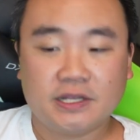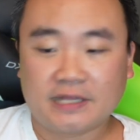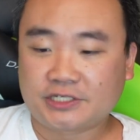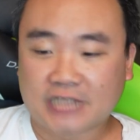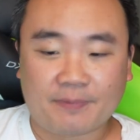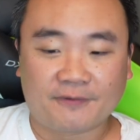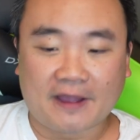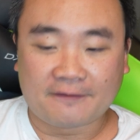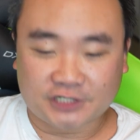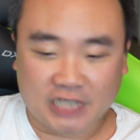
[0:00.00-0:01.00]
like
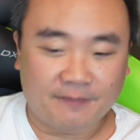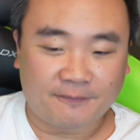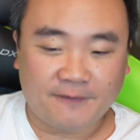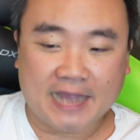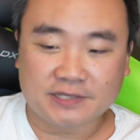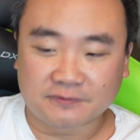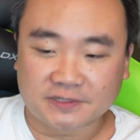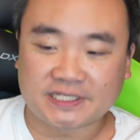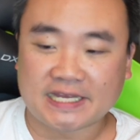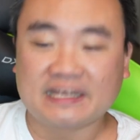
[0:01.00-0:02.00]
Shopify, for Shopify to
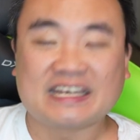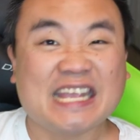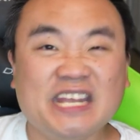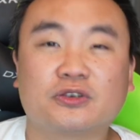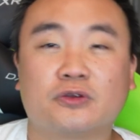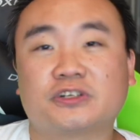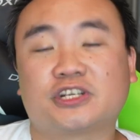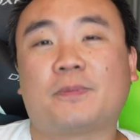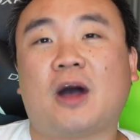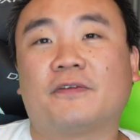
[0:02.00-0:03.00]
rescind an
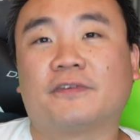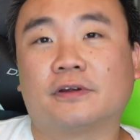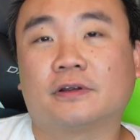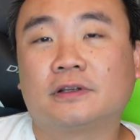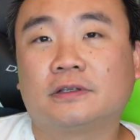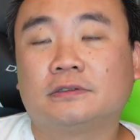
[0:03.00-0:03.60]
internship offer,